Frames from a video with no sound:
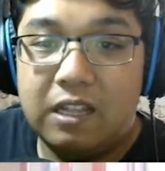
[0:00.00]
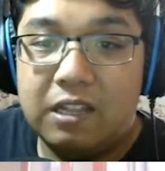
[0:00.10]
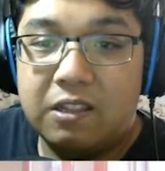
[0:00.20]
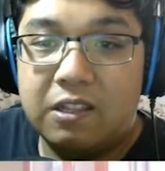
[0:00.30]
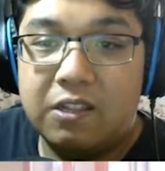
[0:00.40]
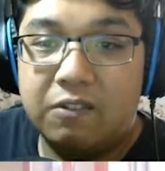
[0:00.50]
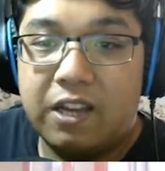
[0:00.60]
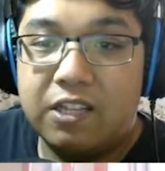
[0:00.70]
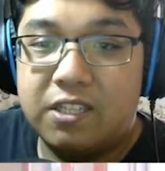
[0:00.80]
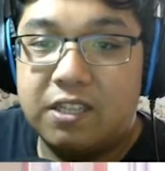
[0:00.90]
The
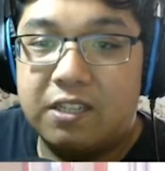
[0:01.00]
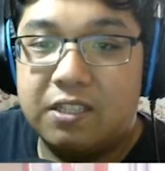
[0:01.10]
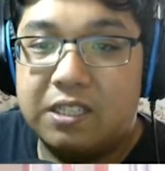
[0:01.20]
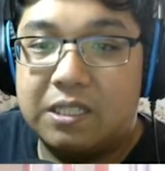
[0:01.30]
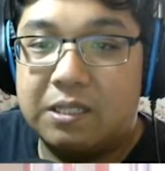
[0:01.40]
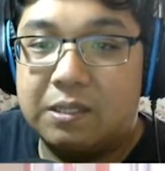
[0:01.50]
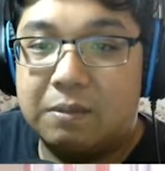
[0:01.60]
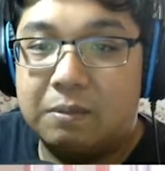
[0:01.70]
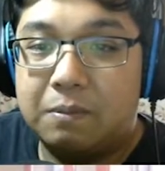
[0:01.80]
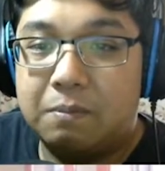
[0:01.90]
direction the
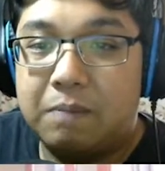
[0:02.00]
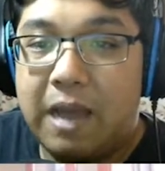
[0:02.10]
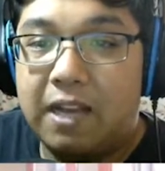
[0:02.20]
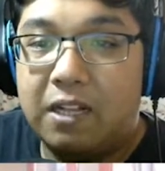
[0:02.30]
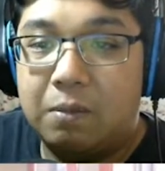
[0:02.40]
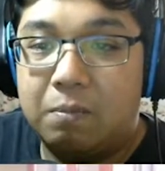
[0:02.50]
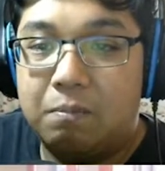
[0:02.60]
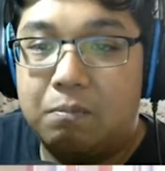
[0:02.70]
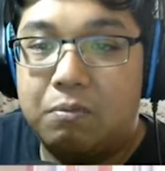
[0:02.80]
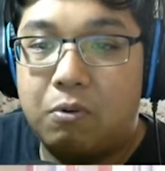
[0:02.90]
spackle
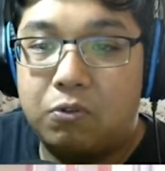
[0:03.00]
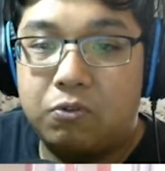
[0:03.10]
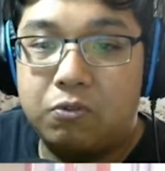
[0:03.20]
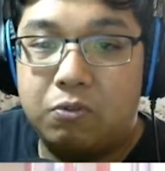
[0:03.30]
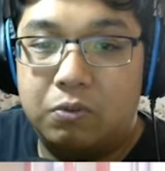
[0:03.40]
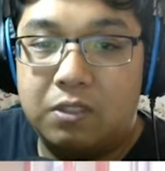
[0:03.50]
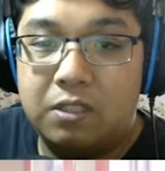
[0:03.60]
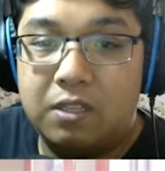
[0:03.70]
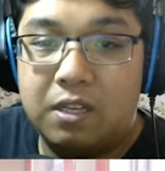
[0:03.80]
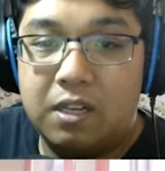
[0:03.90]
protrudes.
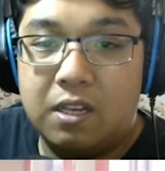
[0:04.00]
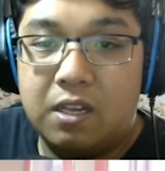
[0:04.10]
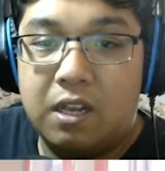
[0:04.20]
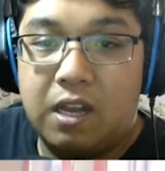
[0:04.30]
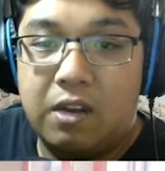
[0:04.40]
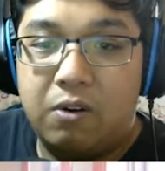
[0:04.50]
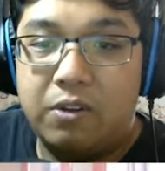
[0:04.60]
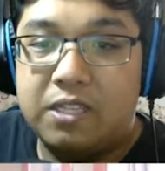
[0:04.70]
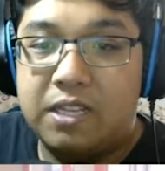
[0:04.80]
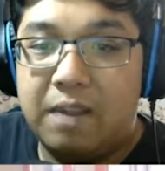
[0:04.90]
A
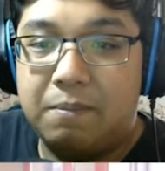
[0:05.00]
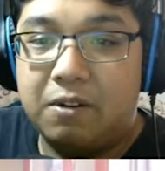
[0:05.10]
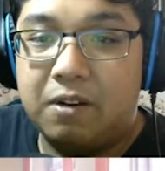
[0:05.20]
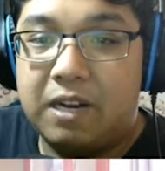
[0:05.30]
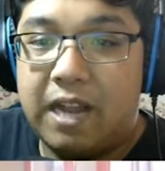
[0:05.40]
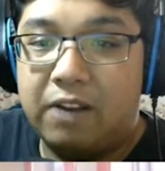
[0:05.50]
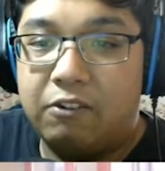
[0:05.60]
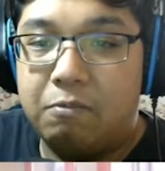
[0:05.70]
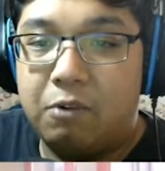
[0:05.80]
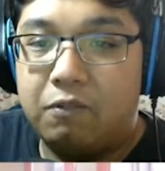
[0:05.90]
noisy neighbor, an
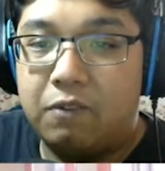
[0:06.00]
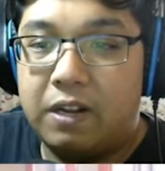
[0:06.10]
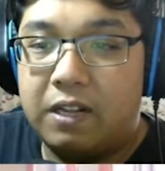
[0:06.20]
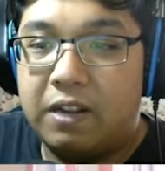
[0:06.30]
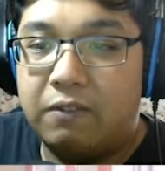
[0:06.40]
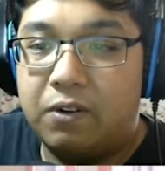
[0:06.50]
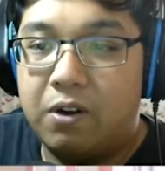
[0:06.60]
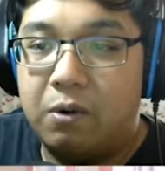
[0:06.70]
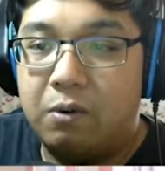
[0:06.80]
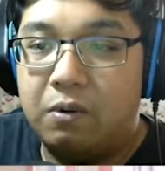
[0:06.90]
angry boyfriend, I'll never
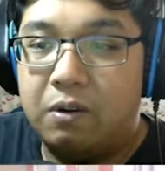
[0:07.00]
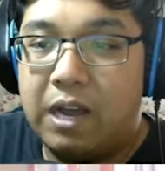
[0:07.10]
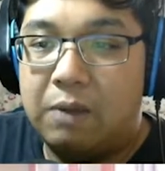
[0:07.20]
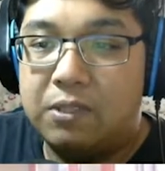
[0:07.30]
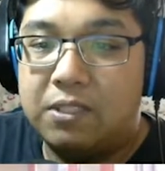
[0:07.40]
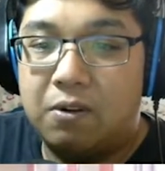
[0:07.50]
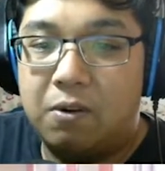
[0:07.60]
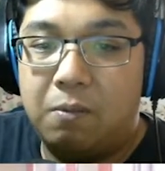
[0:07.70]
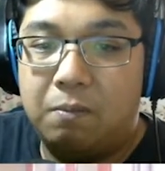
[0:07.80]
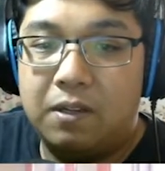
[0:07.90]
know. I wasn't
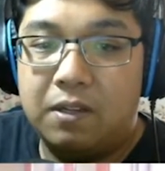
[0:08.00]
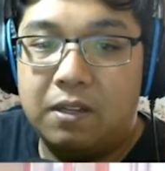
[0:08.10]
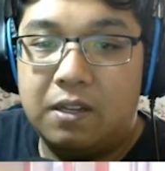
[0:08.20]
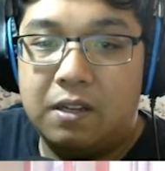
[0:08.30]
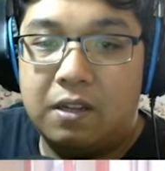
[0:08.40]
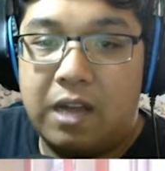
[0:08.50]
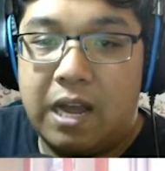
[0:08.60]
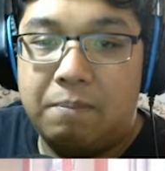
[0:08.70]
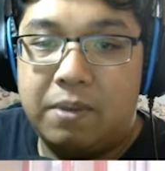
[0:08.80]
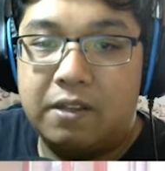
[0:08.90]
home. I
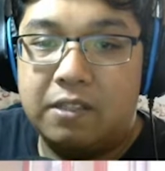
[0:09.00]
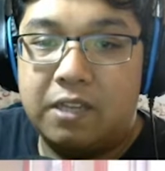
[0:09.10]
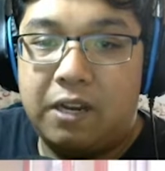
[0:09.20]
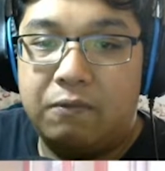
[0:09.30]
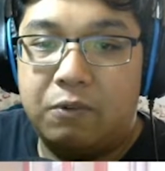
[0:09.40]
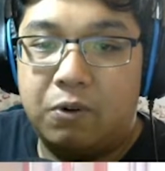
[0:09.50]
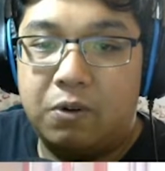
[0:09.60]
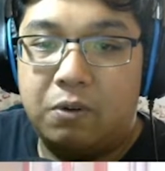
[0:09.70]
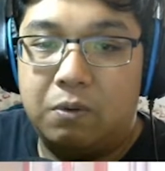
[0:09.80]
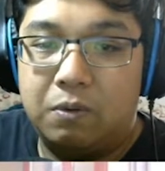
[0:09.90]
peer inside for a
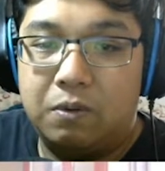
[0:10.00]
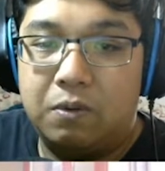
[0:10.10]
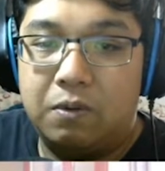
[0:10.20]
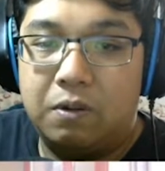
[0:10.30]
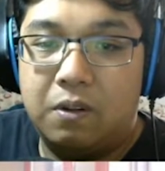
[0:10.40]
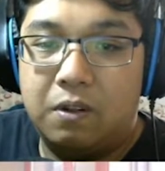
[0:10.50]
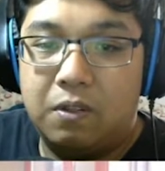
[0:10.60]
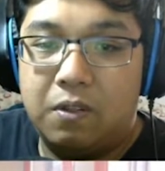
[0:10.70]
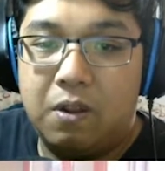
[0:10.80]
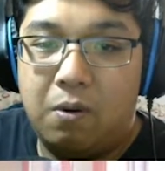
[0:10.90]
clue.
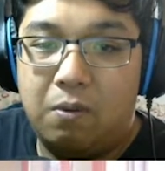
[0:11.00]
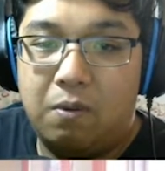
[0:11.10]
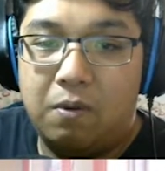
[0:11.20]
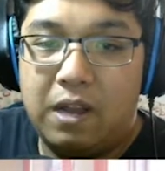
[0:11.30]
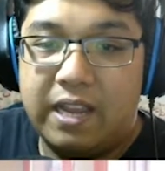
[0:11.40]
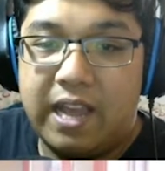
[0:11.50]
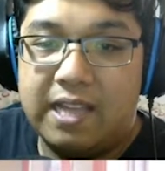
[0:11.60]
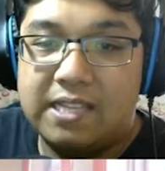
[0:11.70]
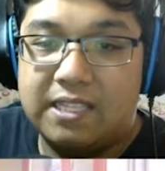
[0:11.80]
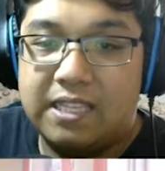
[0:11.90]
No, I
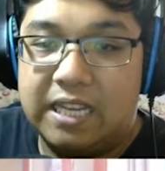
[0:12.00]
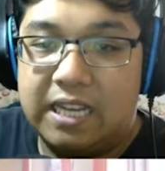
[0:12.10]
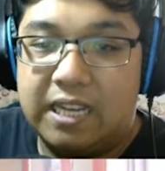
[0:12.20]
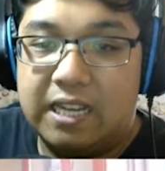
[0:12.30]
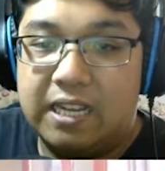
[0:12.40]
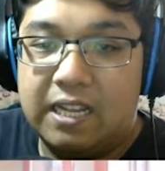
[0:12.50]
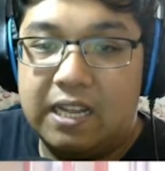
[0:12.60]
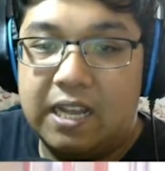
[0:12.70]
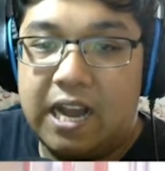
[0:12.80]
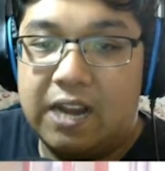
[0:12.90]
can't see.
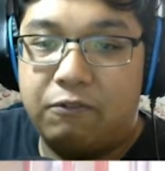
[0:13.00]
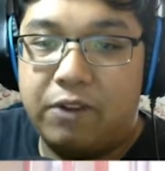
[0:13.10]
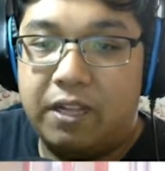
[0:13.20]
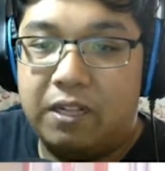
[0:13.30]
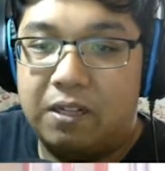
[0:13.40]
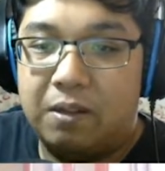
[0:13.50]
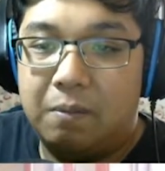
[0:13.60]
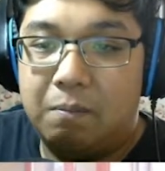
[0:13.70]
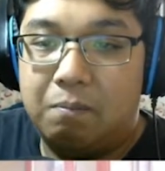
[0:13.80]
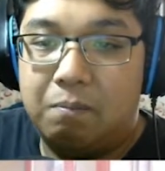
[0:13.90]
I reel.
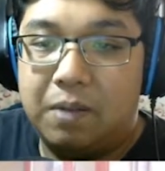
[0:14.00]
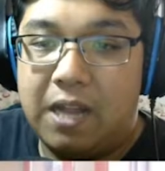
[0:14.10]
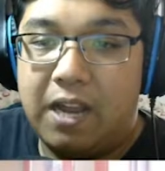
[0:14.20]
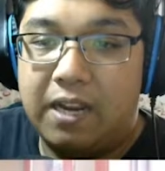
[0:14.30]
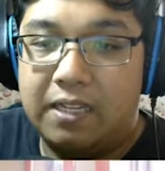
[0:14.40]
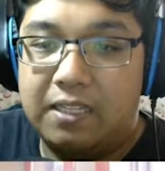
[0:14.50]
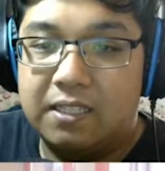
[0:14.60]
Blind.